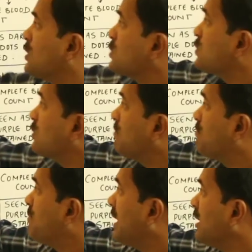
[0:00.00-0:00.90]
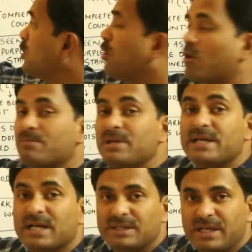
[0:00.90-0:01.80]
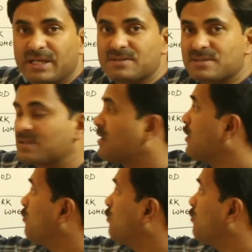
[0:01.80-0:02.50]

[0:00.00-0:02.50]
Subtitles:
So the blood normally contains